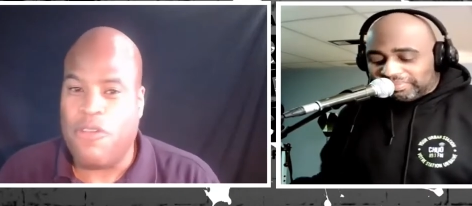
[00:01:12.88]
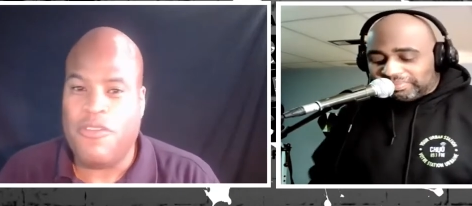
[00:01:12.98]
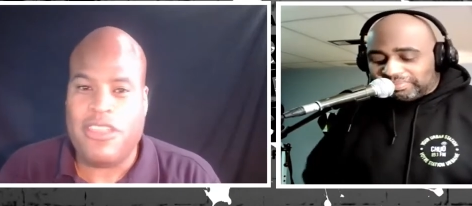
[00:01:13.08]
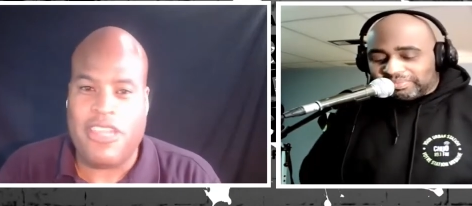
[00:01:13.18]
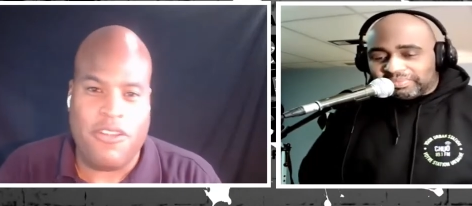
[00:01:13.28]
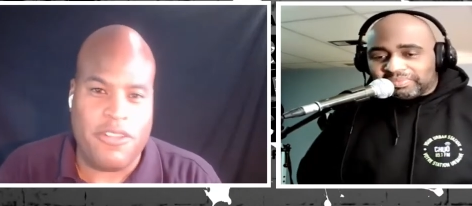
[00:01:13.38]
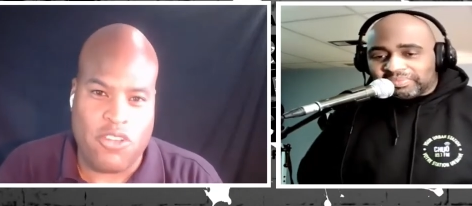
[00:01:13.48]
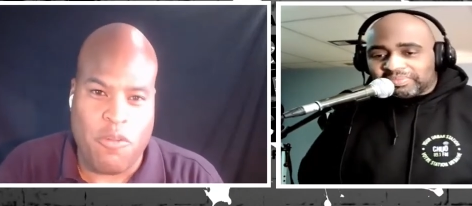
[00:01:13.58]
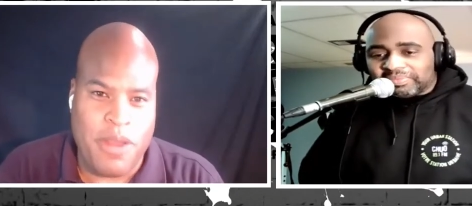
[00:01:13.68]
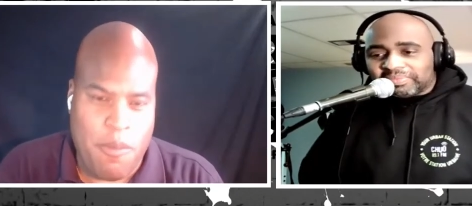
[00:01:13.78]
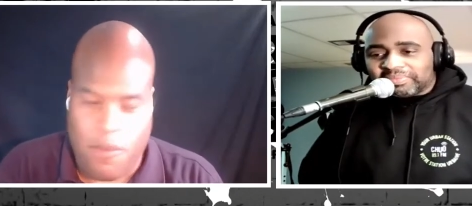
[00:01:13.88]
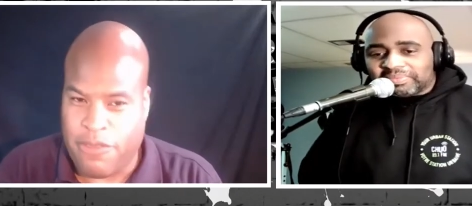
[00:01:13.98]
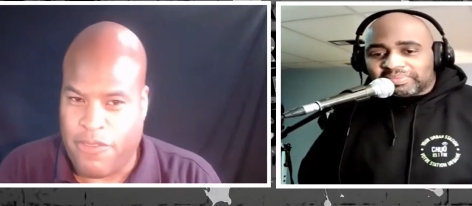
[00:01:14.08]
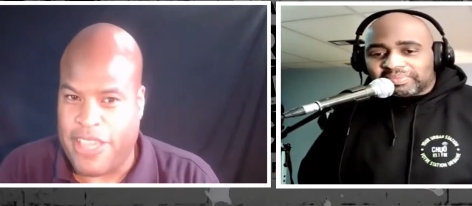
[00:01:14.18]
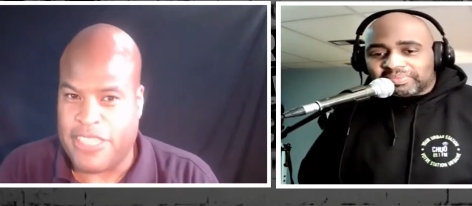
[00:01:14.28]
Speaker 1: movie theaters open up
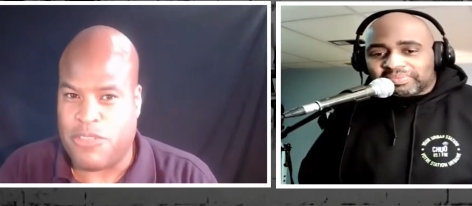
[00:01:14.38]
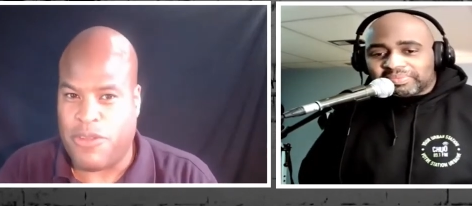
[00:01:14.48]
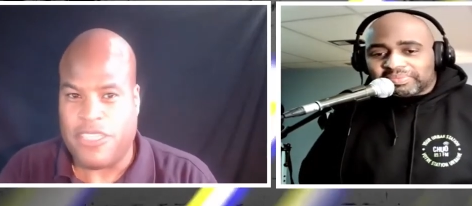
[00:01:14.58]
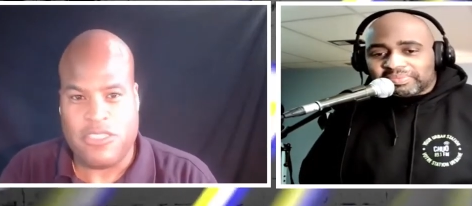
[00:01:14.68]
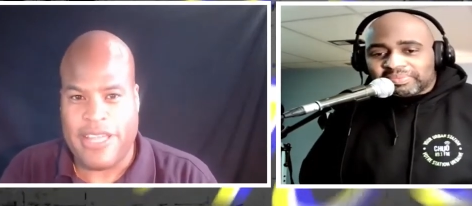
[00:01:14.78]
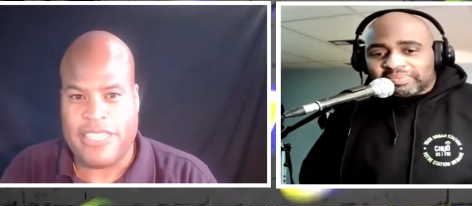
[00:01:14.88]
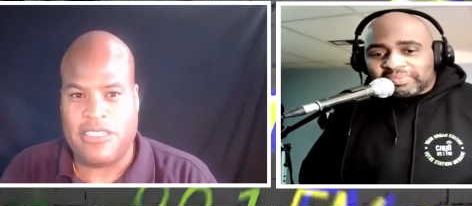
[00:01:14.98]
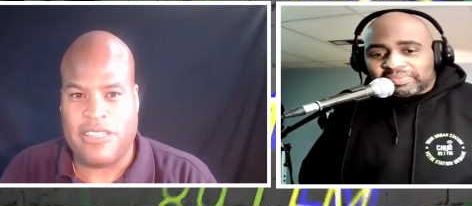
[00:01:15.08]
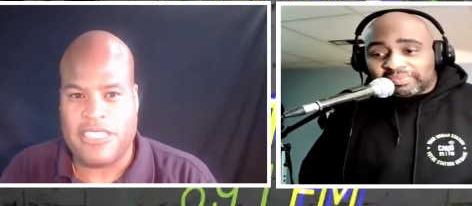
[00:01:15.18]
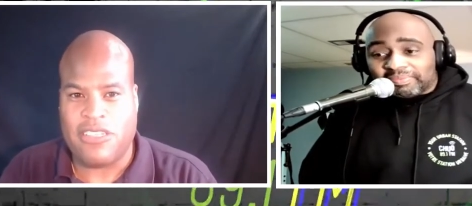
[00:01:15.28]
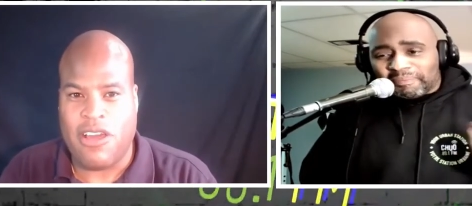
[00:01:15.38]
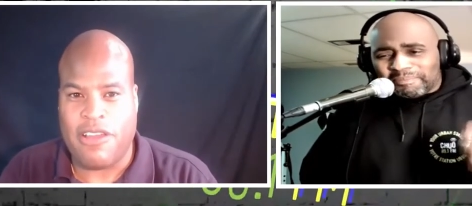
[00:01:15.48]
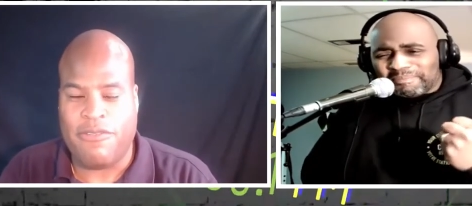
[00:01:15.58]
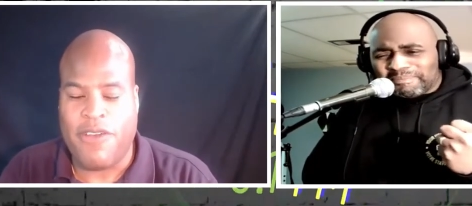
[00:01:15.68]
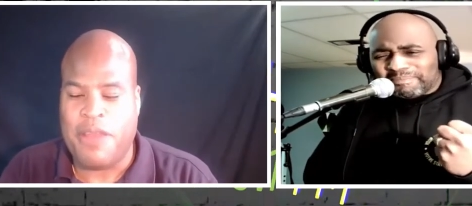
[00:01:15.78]
with phase three, so that's that's a
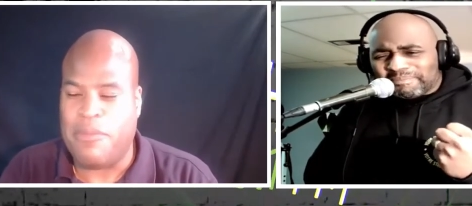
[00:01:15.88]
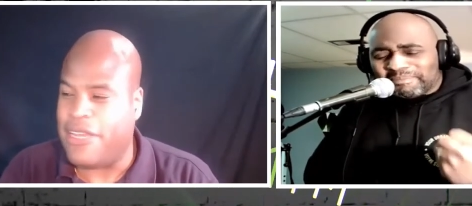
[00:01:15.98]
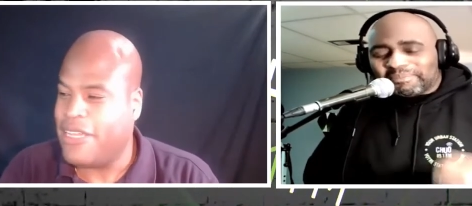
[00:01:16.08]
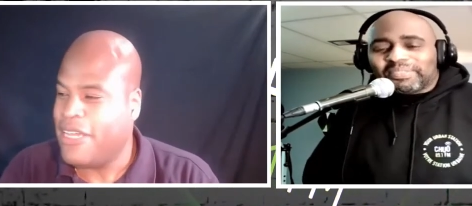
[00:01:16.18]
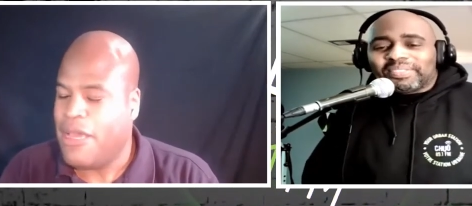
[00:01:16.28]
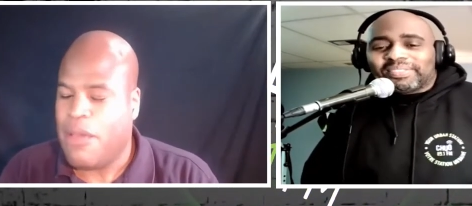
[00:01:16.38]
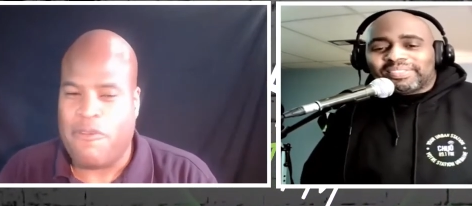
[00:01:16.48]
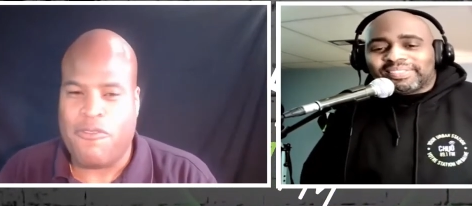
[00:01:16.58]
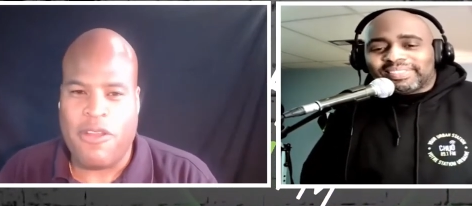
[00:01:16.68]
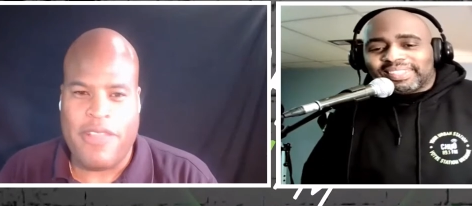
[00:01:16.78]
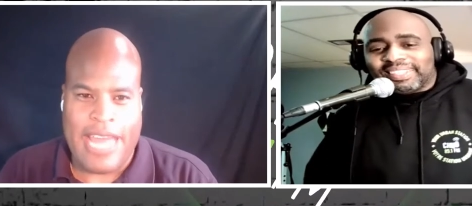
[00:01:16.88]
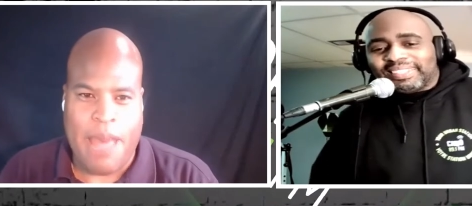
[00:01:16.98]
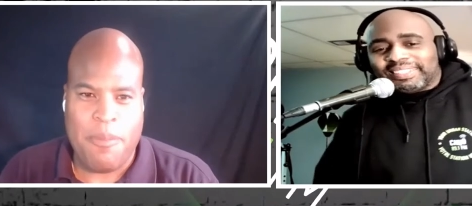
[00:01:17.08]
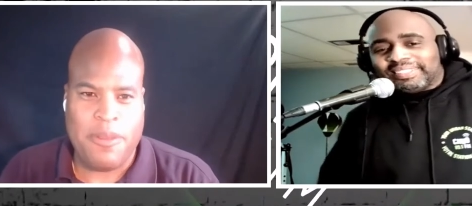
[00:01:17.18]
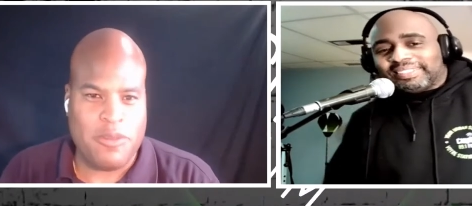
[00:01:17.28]
lot of fun. But before that
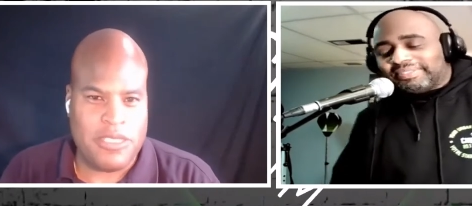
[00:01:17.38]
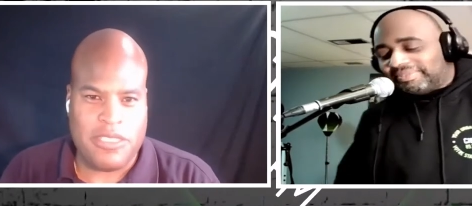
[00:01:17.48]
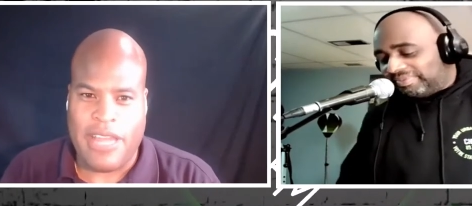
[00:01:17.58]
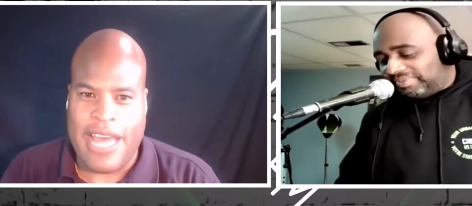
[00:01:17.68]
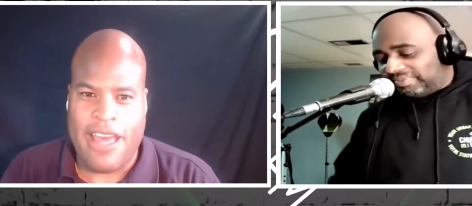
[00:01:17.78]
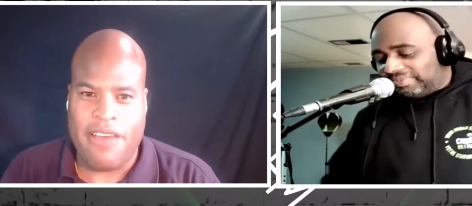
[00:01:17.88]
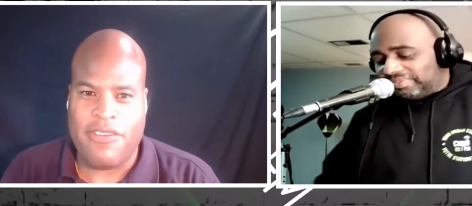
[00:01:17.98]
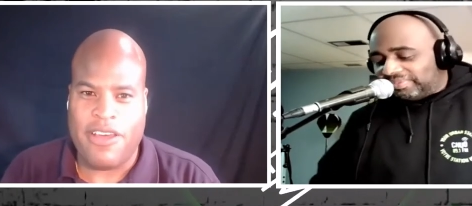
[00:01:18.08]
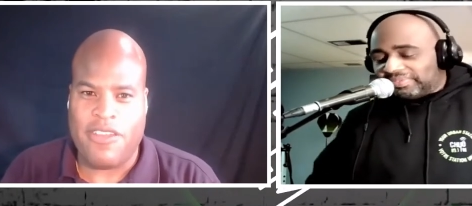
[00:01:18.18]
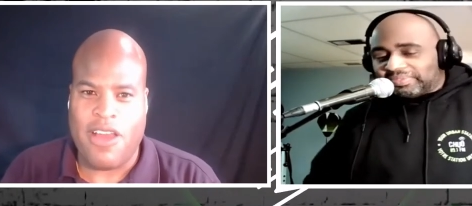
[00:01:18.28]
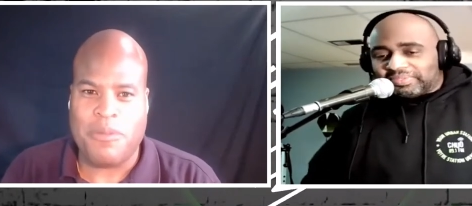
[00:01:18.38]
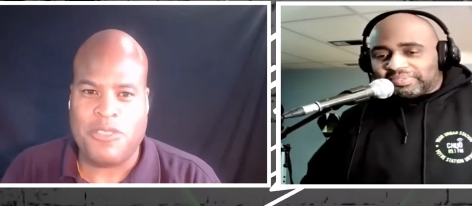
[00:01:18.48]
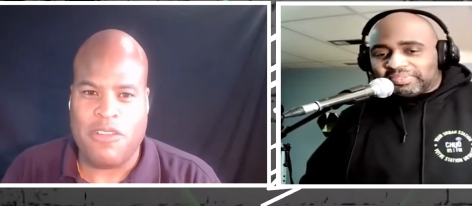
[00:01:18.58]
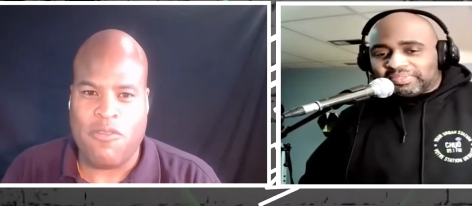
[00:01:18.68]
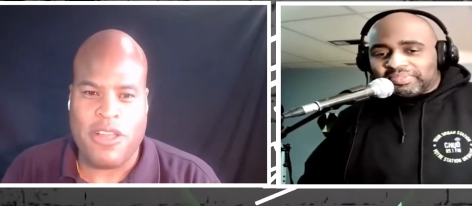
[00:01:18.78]
happens, we still have uh, the
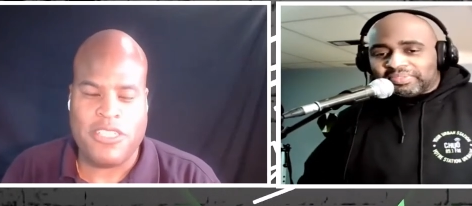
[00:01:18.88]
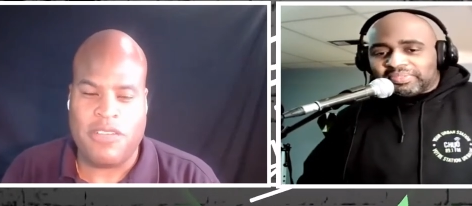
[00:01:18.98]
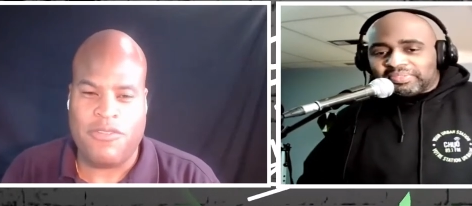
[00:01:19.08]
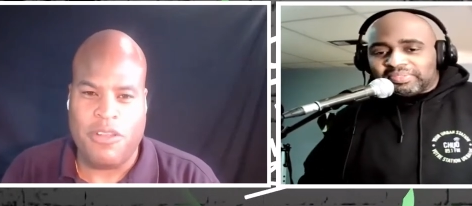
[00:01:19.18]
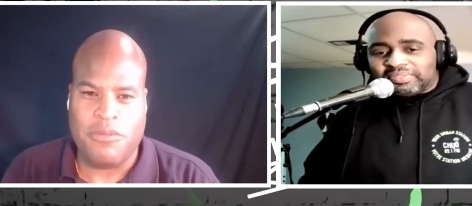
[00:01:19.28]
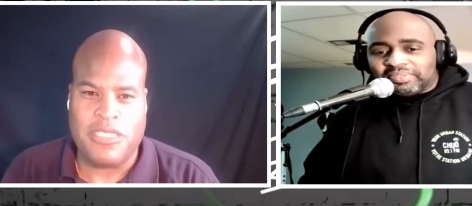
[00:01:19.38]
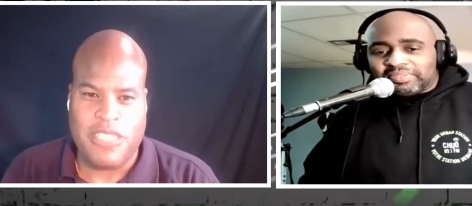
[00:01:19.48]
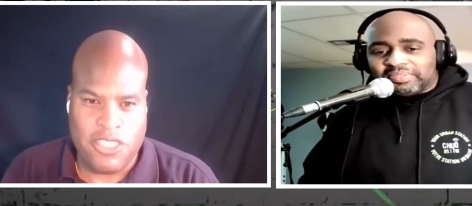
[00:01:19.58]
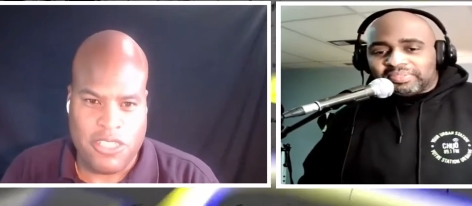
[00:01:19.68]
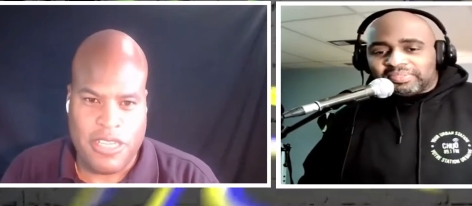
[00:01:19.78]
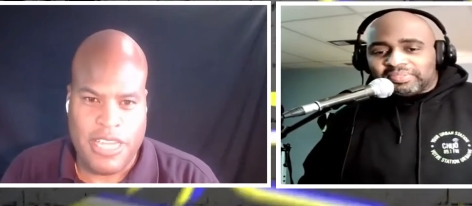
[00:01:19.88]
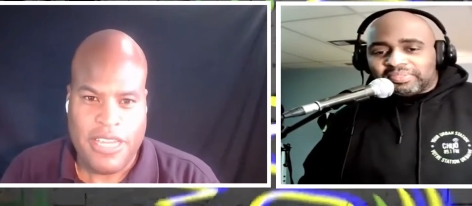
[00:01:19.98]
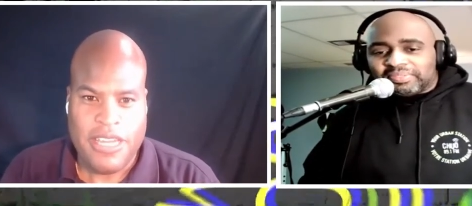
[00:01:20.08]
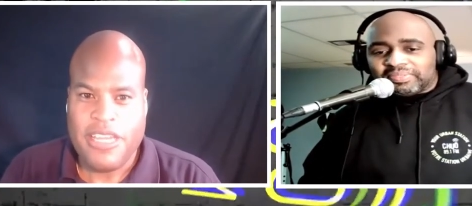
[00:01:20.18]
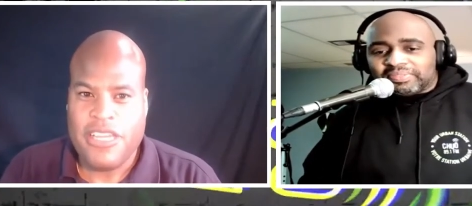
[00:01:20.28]
option of watching films digitally.